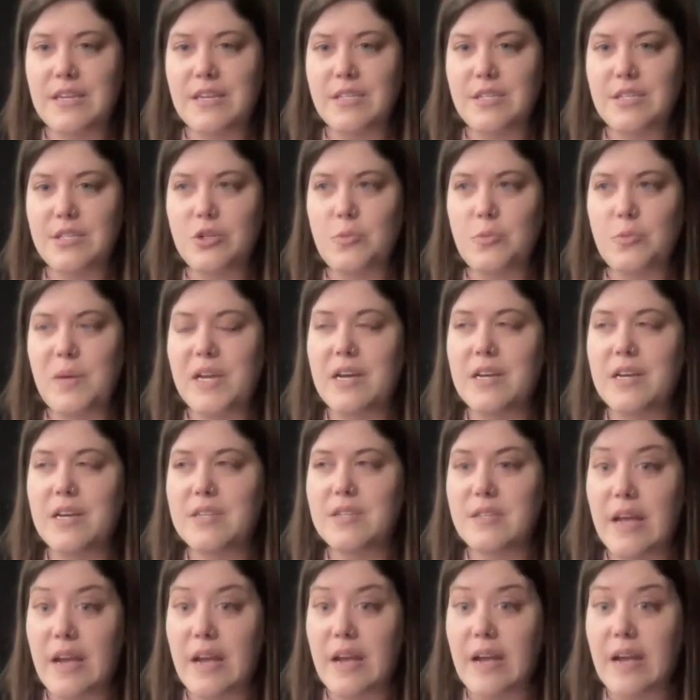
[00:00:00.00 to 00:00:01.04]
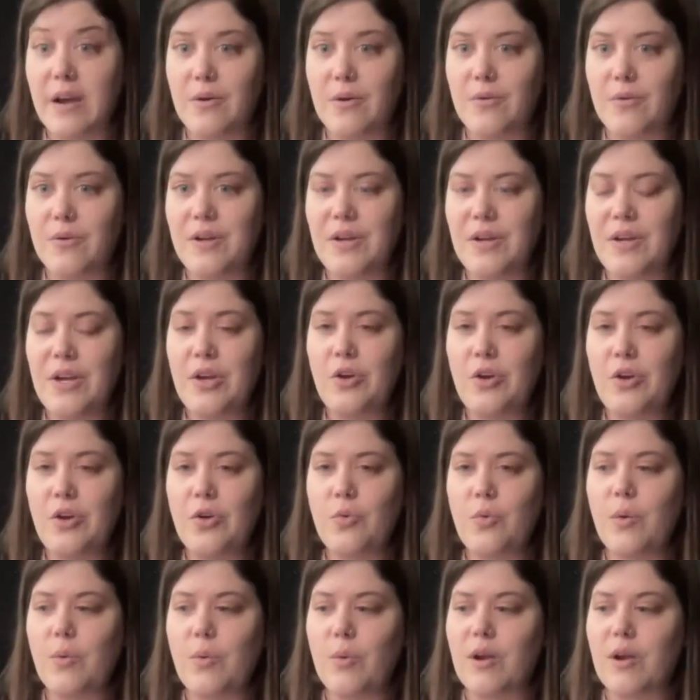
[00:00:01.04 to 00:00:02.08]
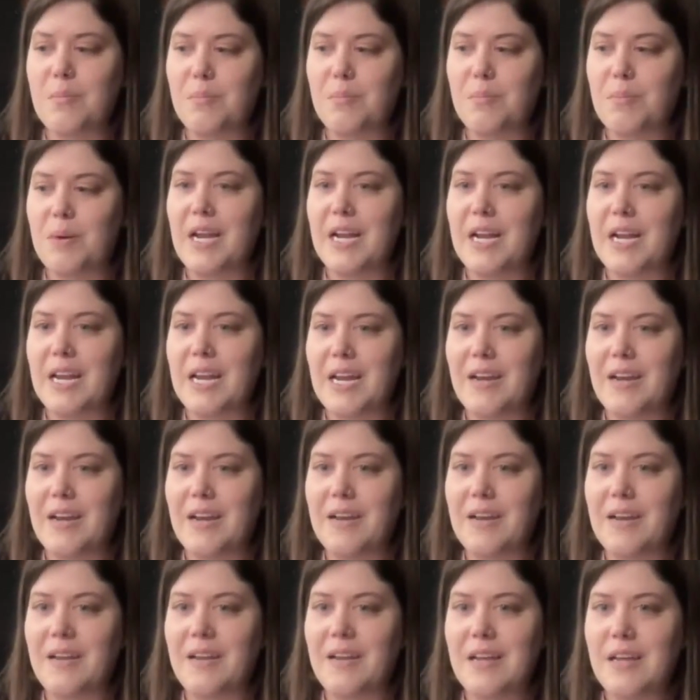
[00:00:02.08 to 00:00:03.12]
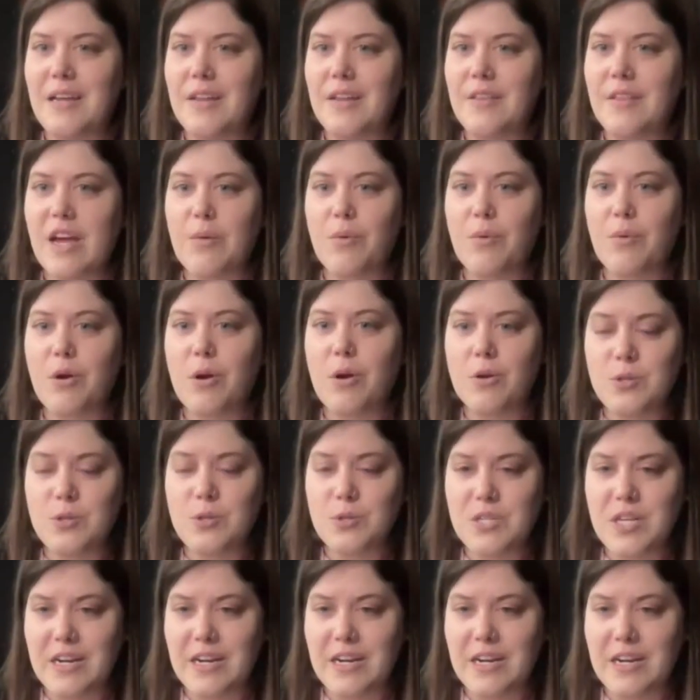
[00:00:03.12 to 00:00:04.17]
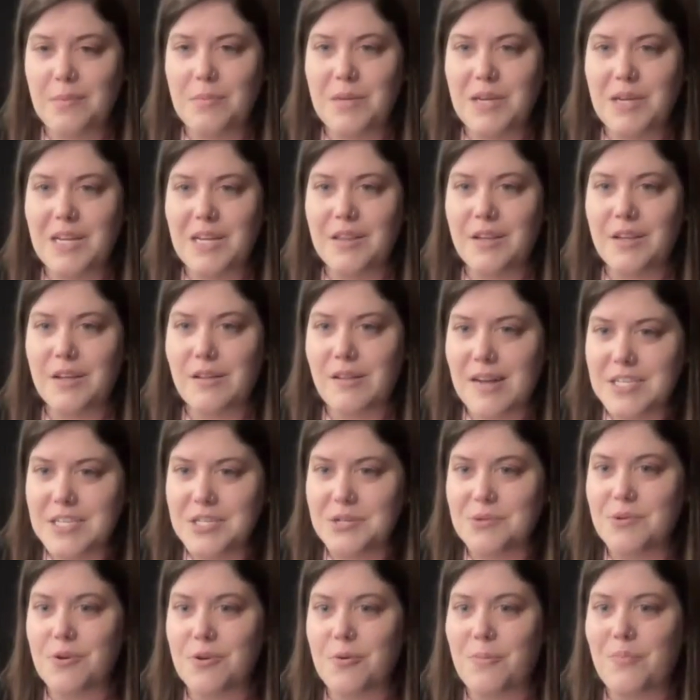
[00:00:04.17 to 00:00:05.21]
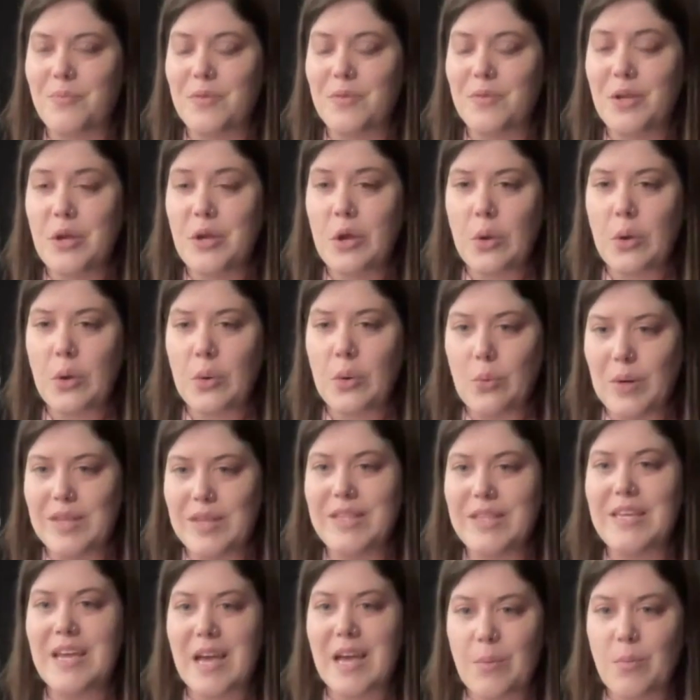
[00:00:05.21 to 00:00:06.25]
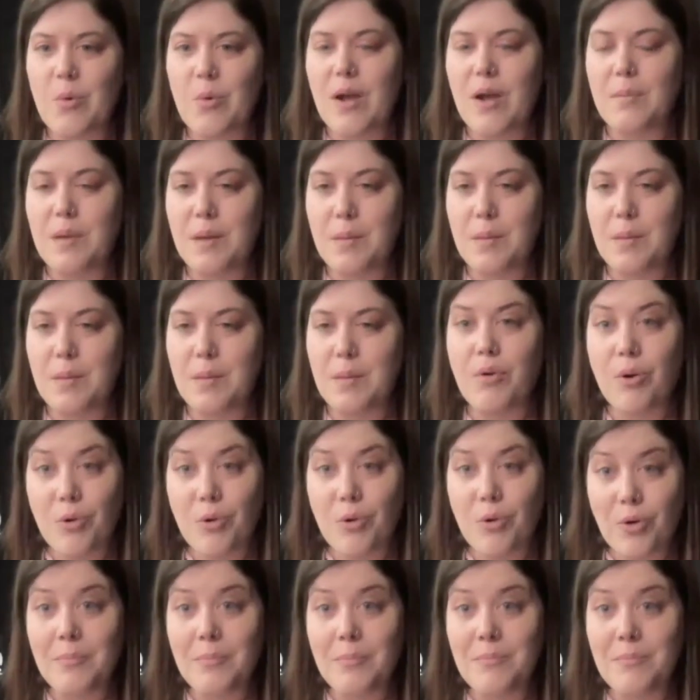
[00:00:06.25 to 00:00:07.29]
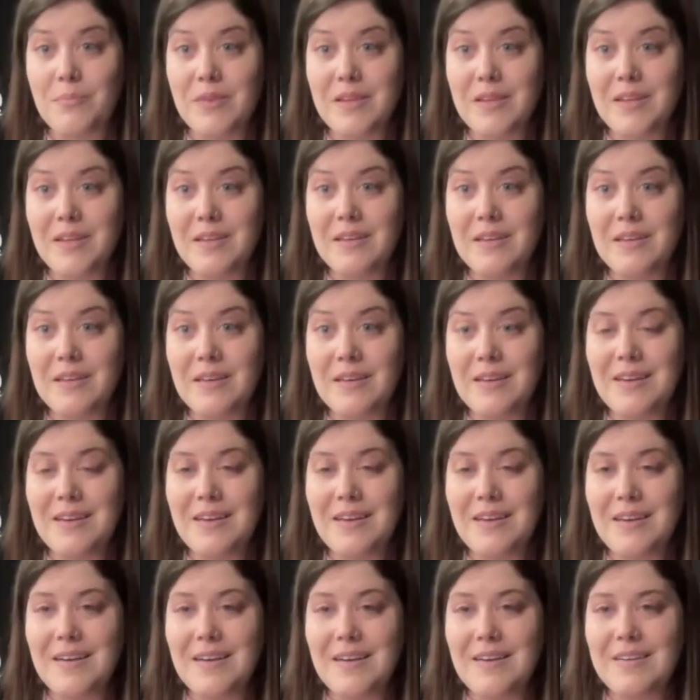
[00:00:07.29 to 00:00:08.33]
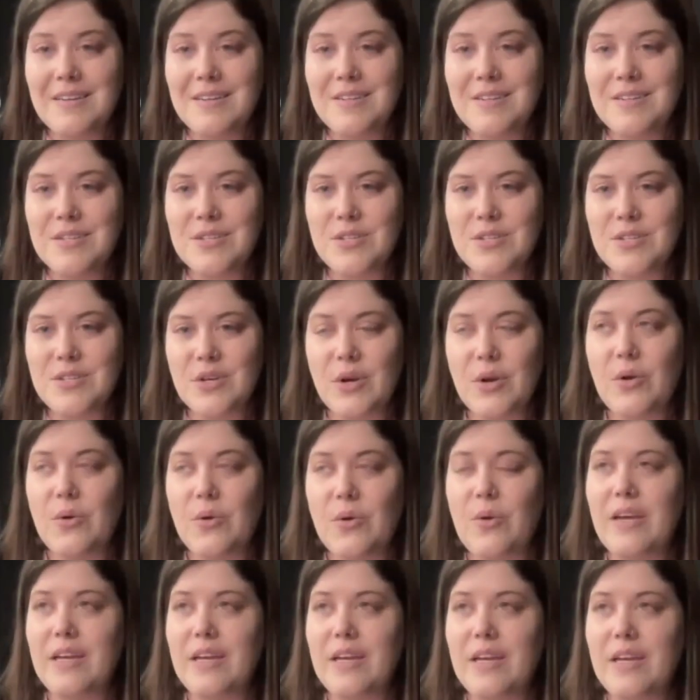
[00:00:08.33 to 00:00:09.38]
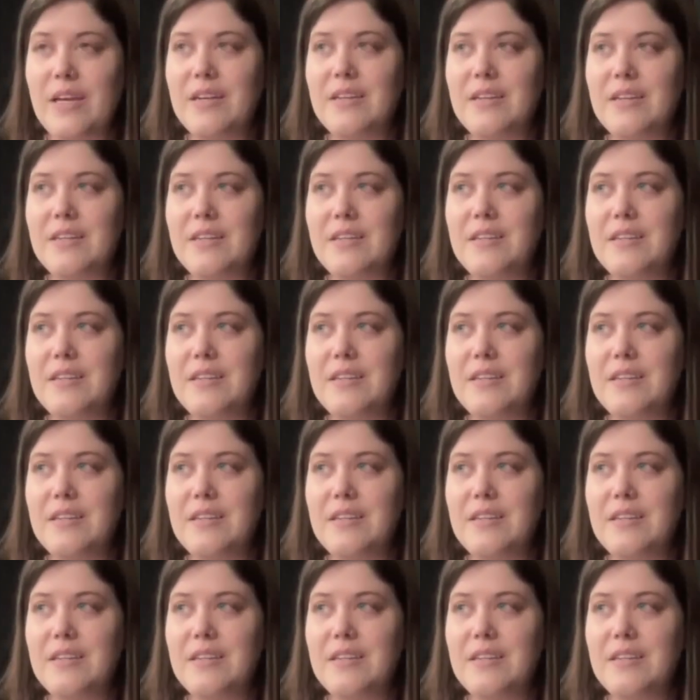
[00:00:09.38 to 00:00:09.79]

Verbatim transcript: thing to do because now we were combining that rehearsal time in the classroom with the MYP program. So it